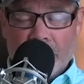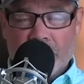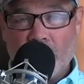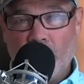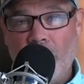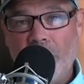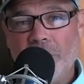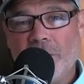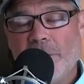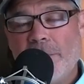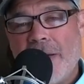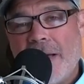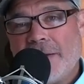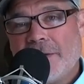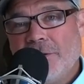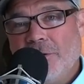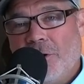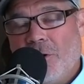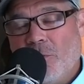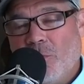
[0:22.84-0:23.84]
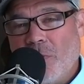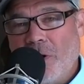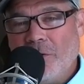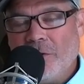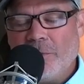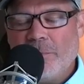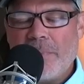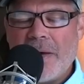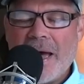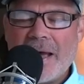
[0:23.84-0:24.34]
So welcome back, y'all.
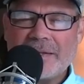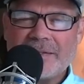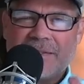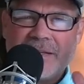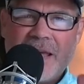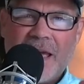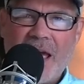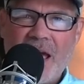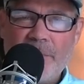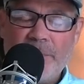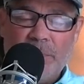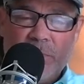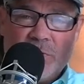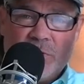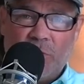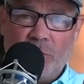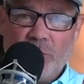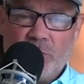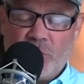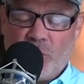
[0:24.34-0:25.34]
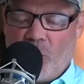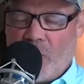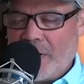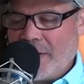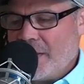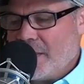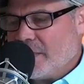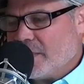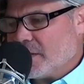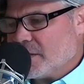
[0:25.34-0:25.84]
Welcome back to episode
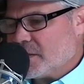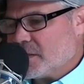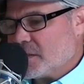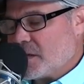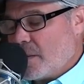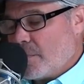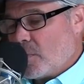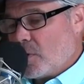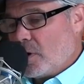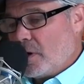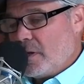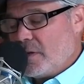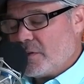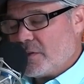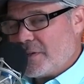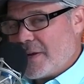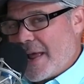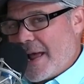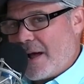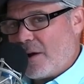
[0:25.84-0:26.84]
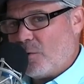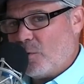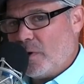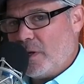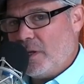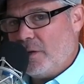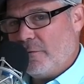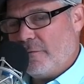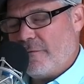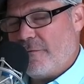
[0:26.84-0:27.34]
20. The summer is now
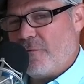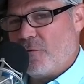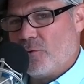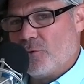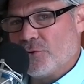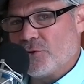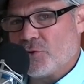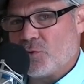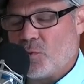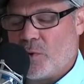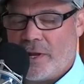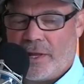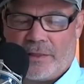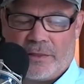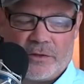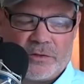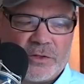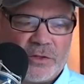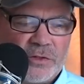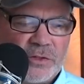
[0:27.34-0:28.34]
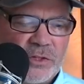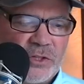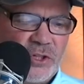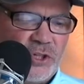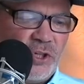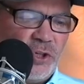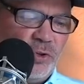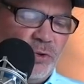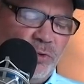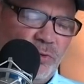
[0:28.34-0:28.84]
in full swing. This is
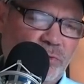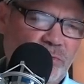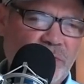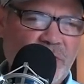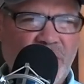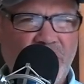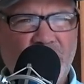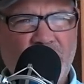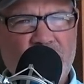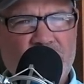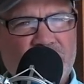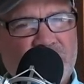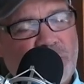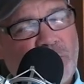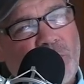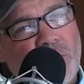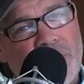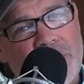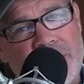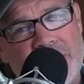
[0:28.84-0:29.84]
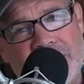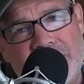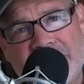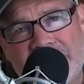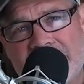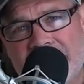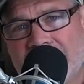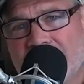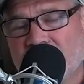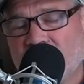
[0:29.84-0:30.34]
June,
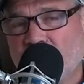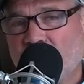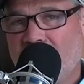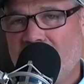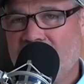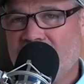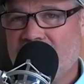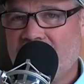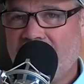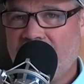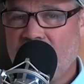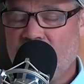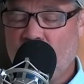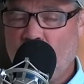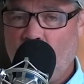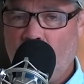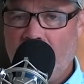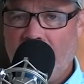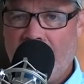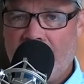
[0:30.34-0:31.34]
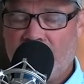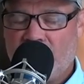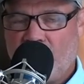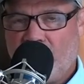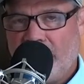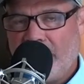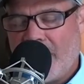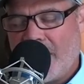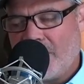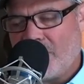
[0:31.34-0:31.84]
26, 27, 28,
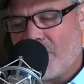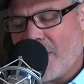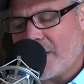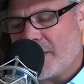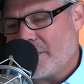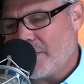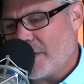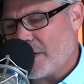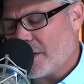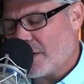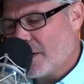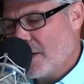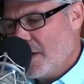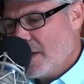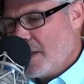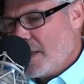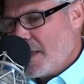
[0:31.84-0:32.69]
29, right in there.